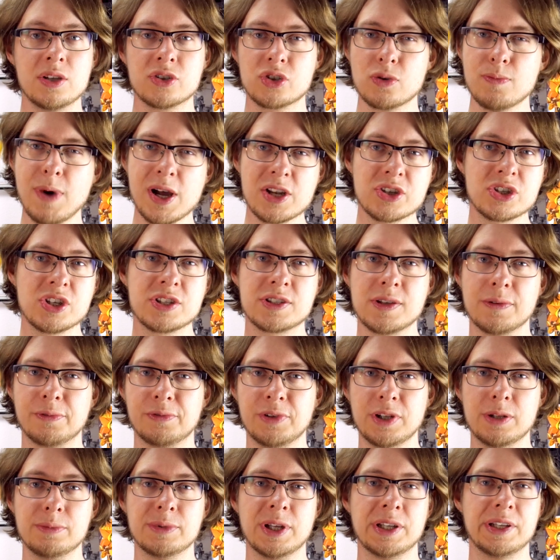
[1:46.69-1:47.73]
Jumanji is a
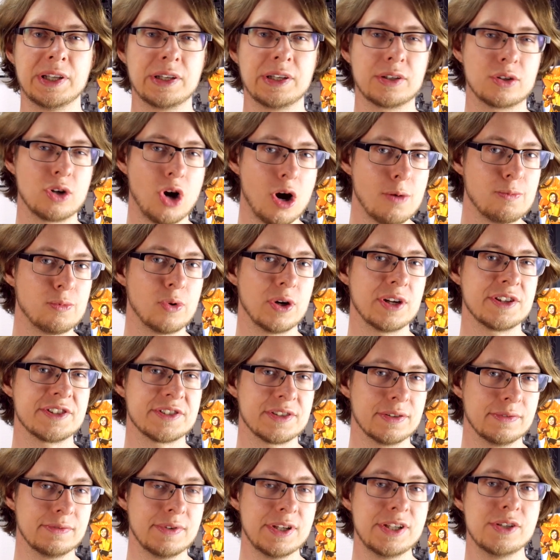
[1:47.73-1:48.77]
film that incorporates the
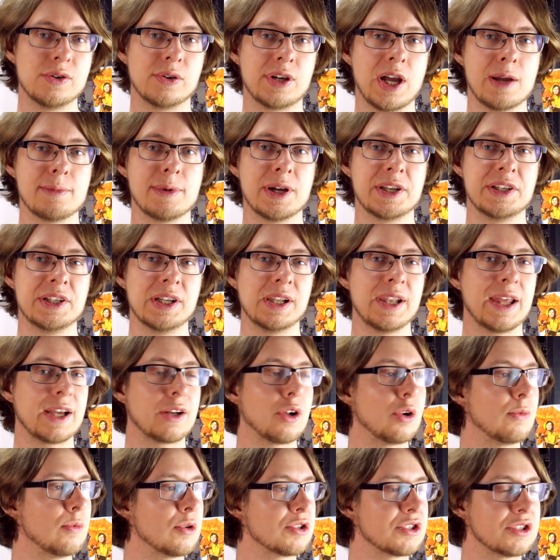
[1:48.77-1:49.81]
video game idea like
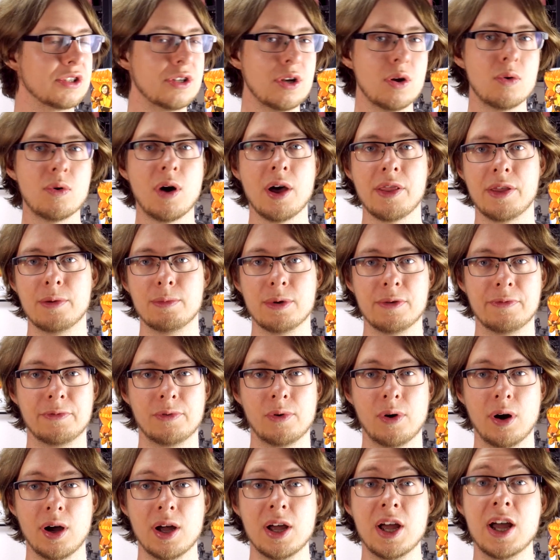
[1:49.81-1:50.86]
almost no other
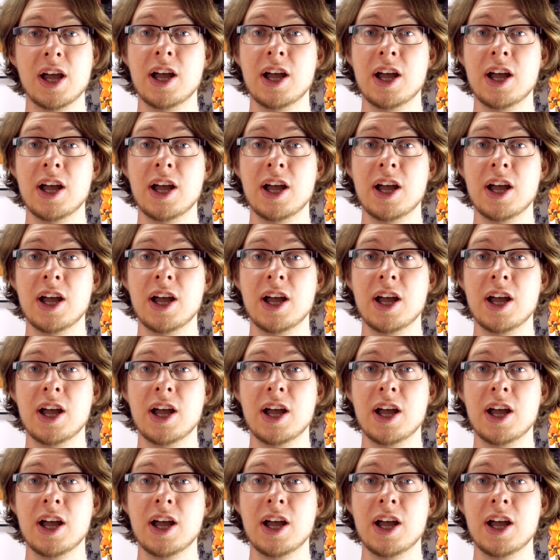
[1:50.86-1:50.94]
before.